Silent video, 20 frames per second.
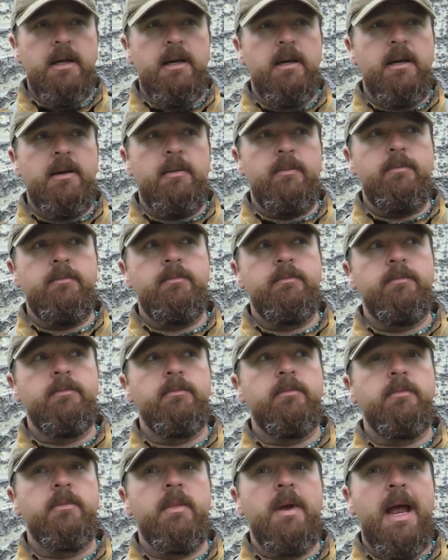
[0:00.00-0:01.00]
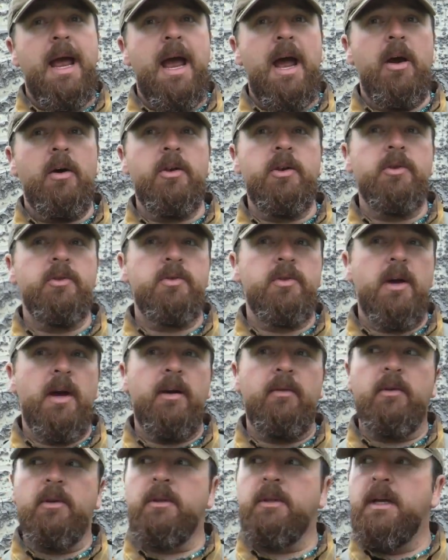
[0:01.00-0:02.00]
um, how you
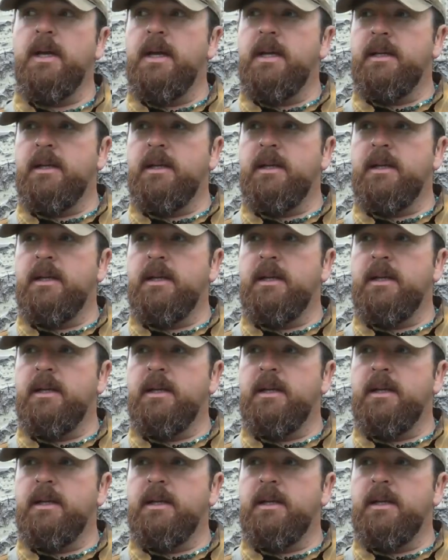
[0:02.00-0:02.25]
travel.